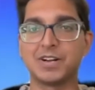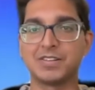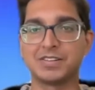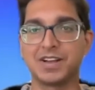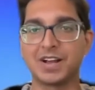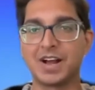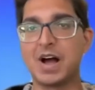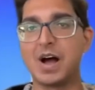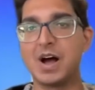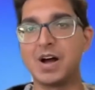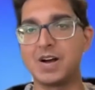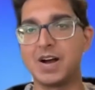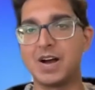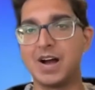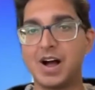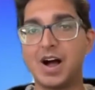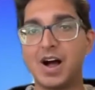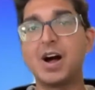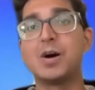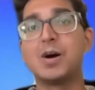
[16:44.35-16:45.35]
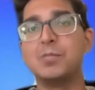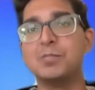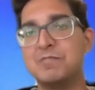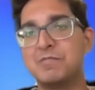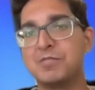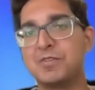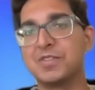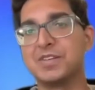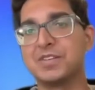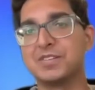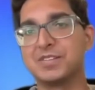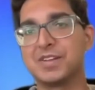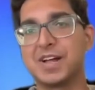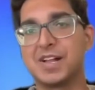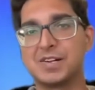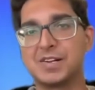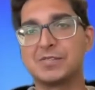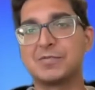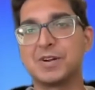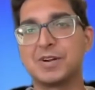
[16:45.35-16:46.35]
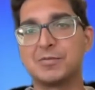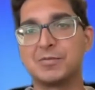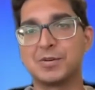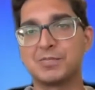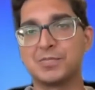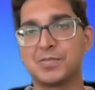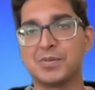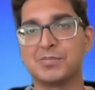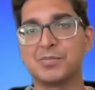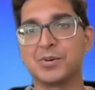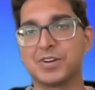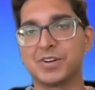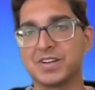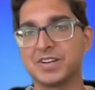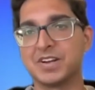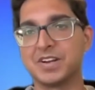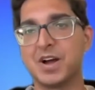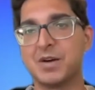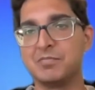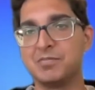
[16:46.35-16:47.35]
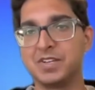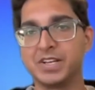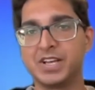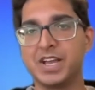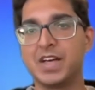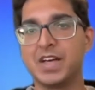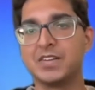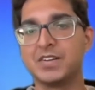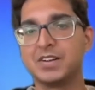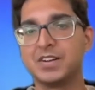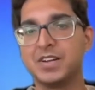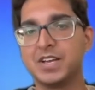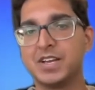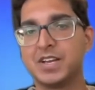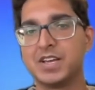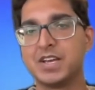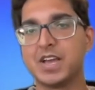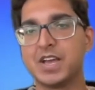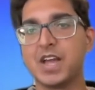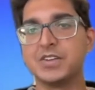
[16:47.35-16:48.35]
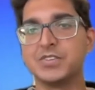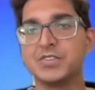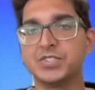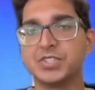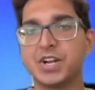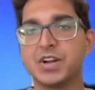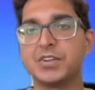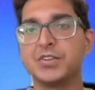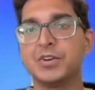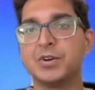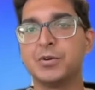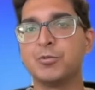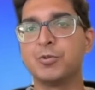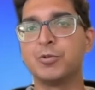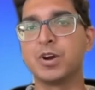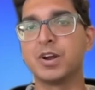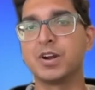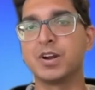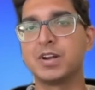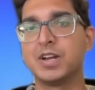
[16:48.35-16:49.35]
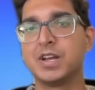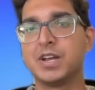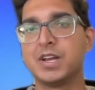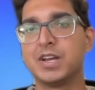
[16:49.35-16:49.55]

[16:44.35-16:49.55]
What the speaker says: It's like a hub for this talent, right? Where people can come together and share their work.